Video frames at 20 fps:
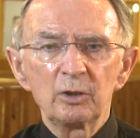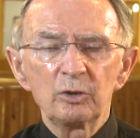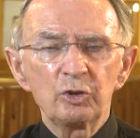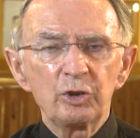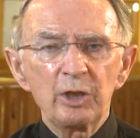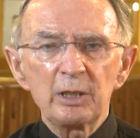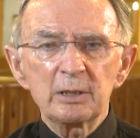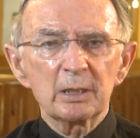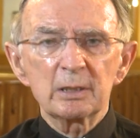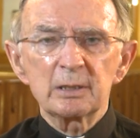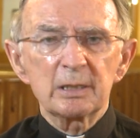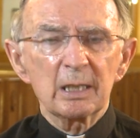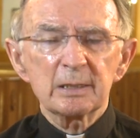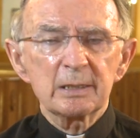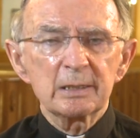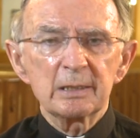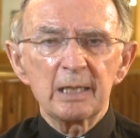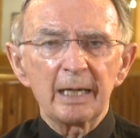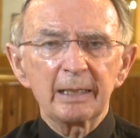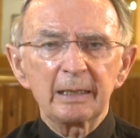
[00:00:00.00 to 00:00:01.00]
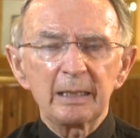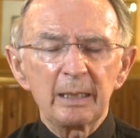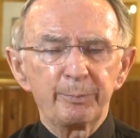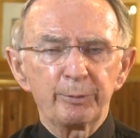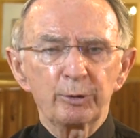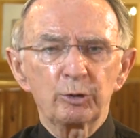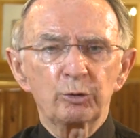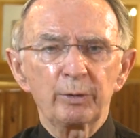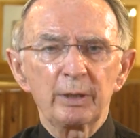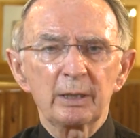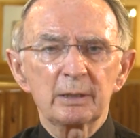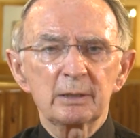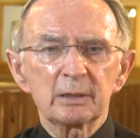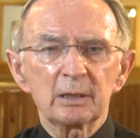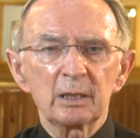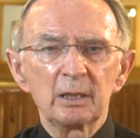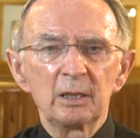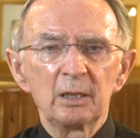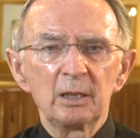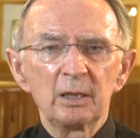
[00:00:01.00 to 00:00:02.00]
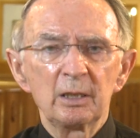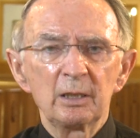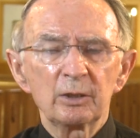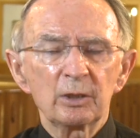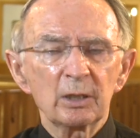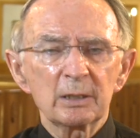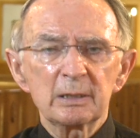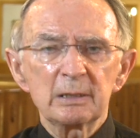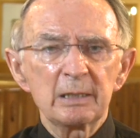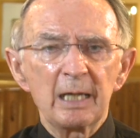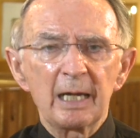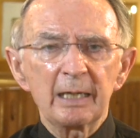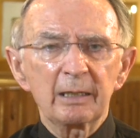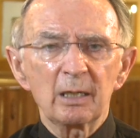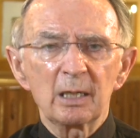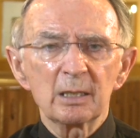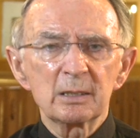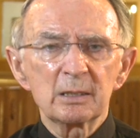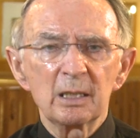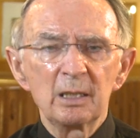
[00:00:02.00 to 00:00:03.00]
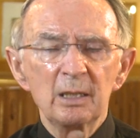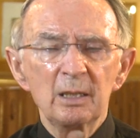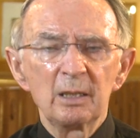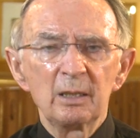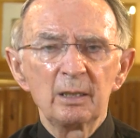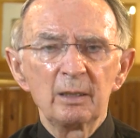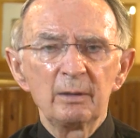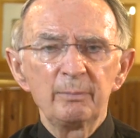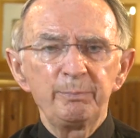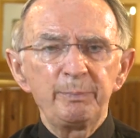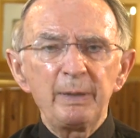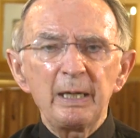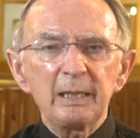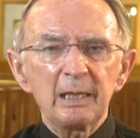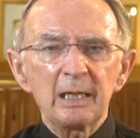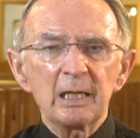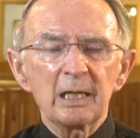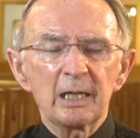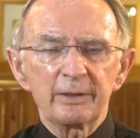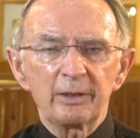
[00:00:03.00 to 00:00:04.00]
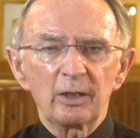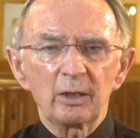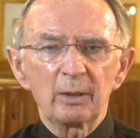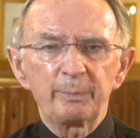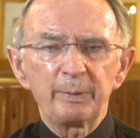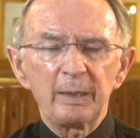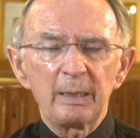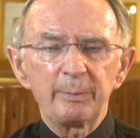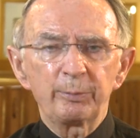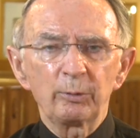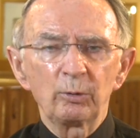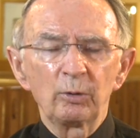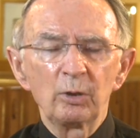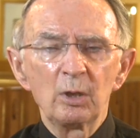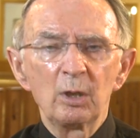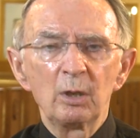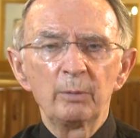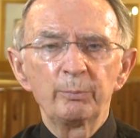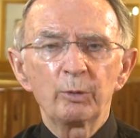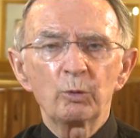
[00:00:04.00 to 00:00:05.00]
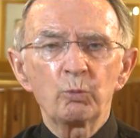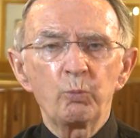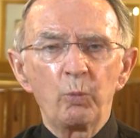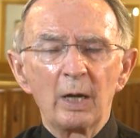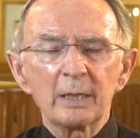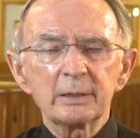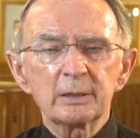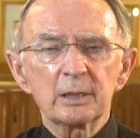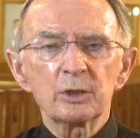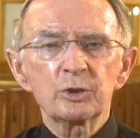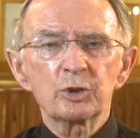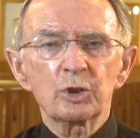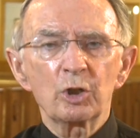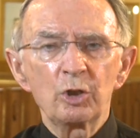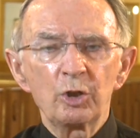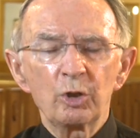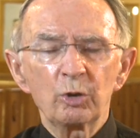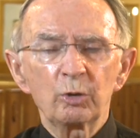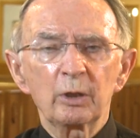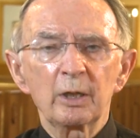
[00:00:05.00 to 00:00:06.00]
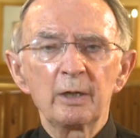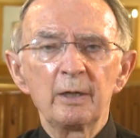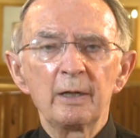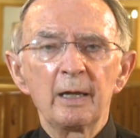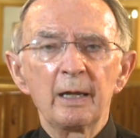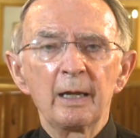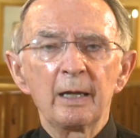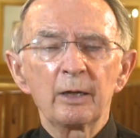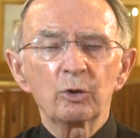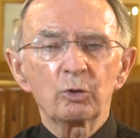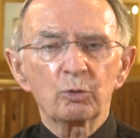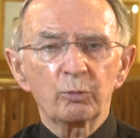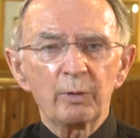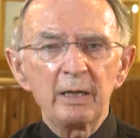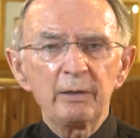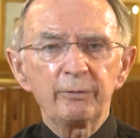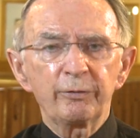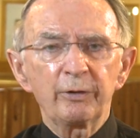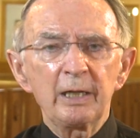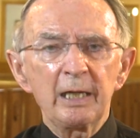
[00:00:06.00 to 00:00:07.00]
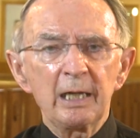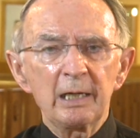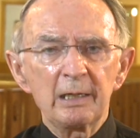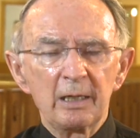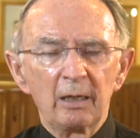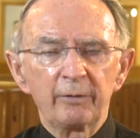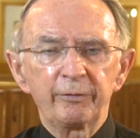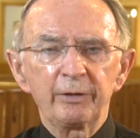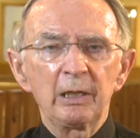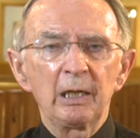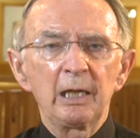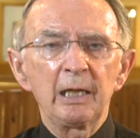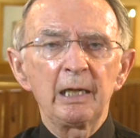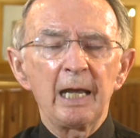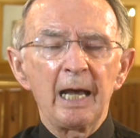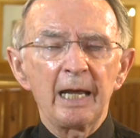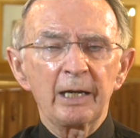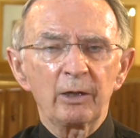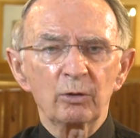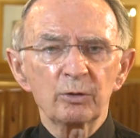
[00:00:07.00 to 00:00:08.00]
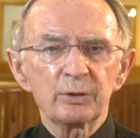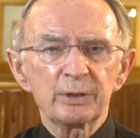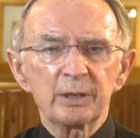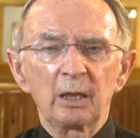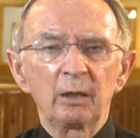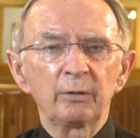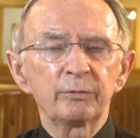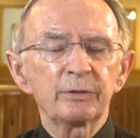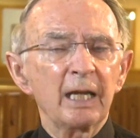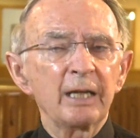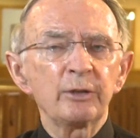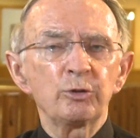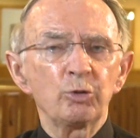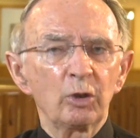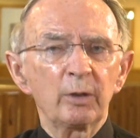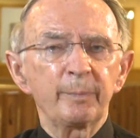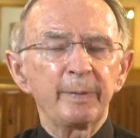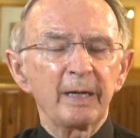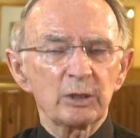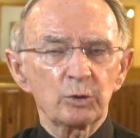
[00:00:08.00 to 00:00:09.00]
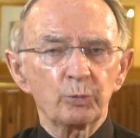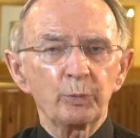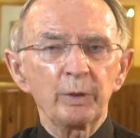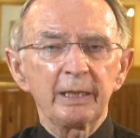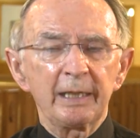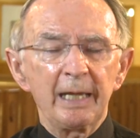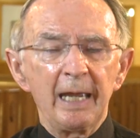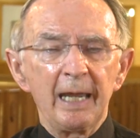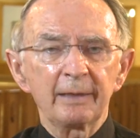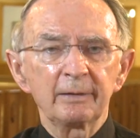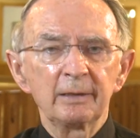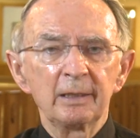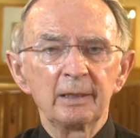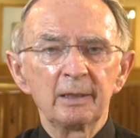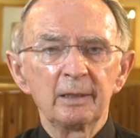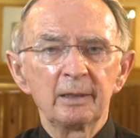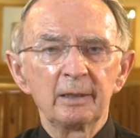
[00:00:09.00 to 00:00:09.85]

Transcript: Jesus doesn't like hypocrites, doesn't like us picking on other people, but wants us to look gratefully and lovingly at ourselves and do the best we can.